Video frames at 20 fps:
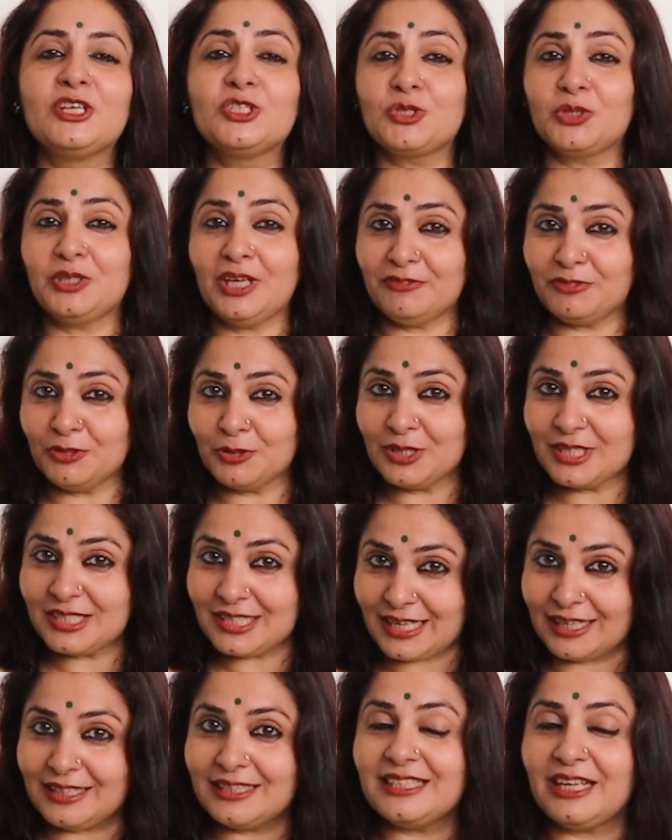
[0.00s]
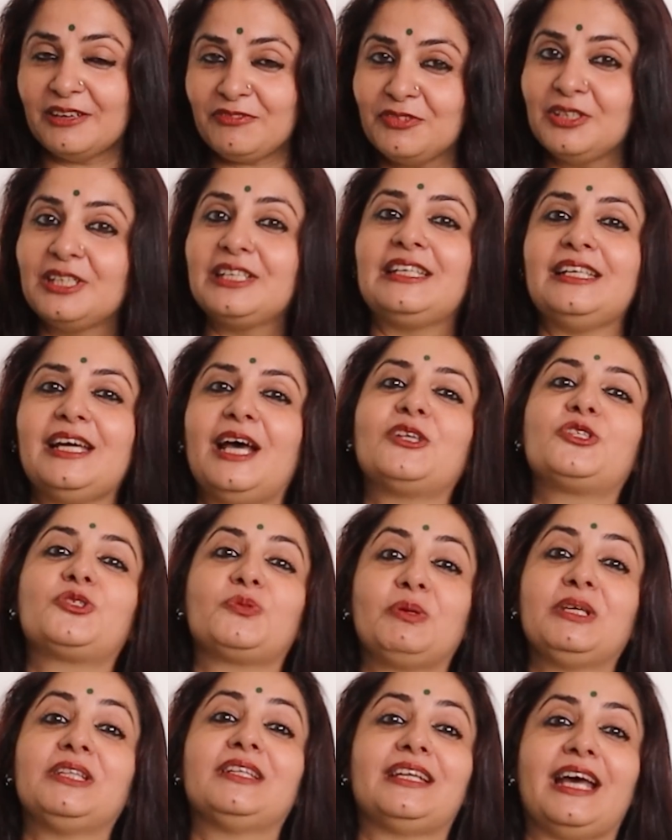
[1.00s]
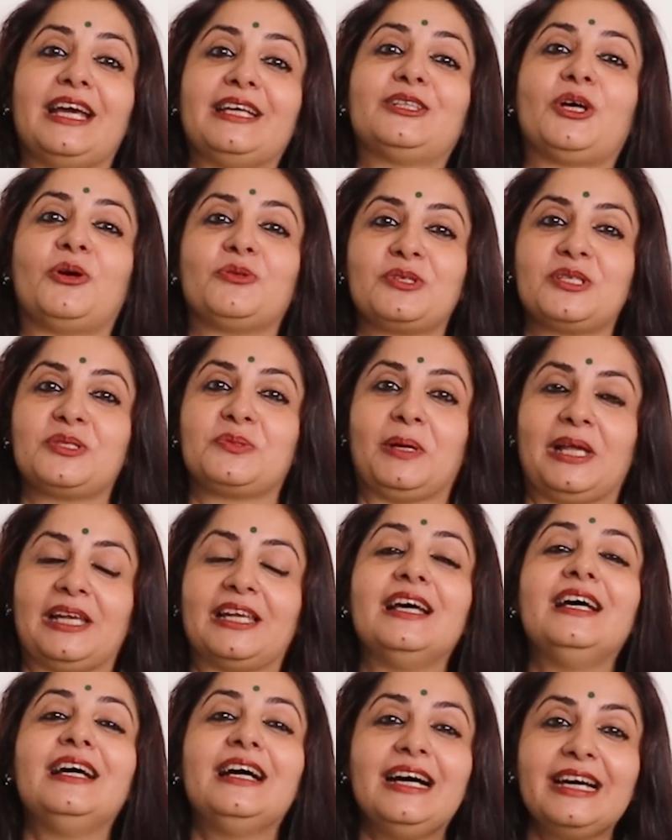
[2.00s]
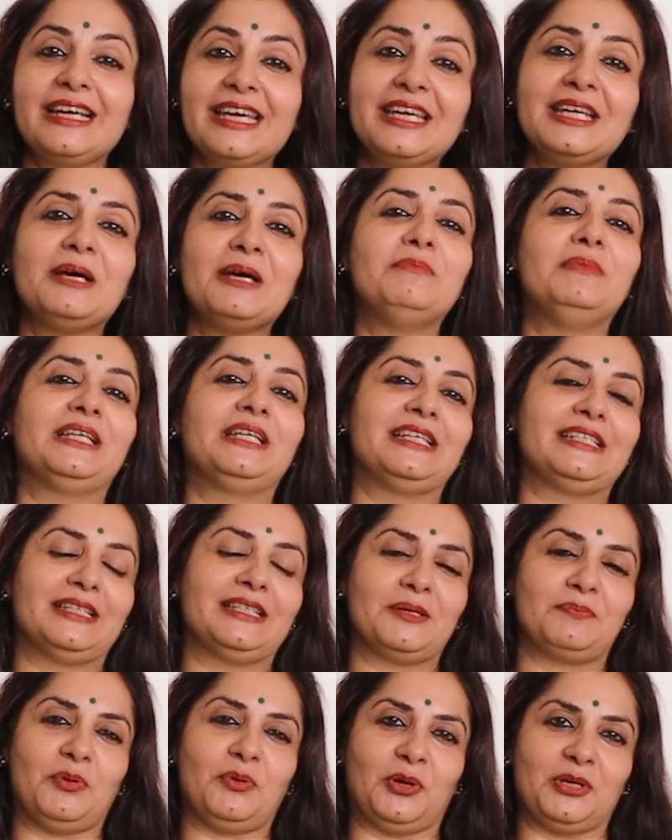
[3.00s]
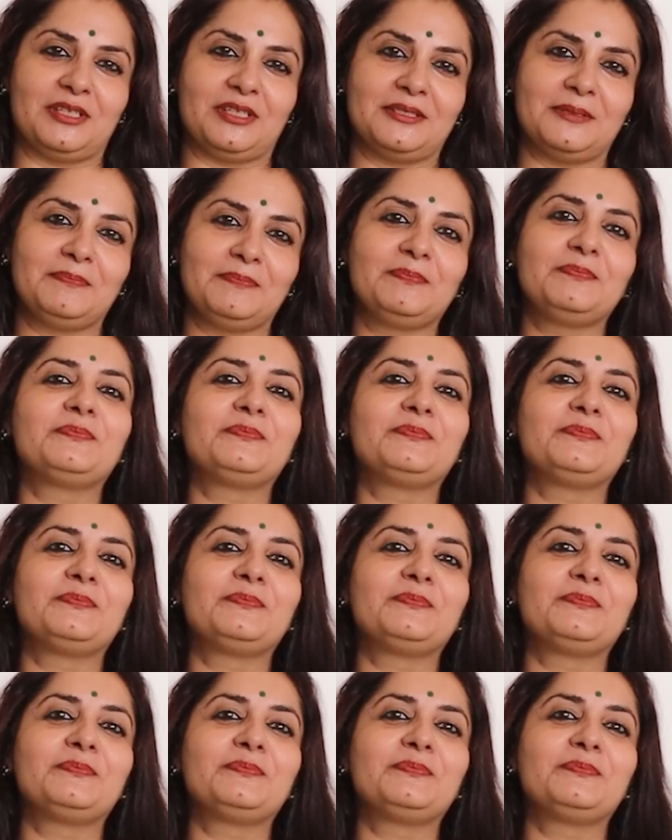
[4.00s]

So therefore, the Sun definitely has to be in the ninth house as well. Again, I'm making that point.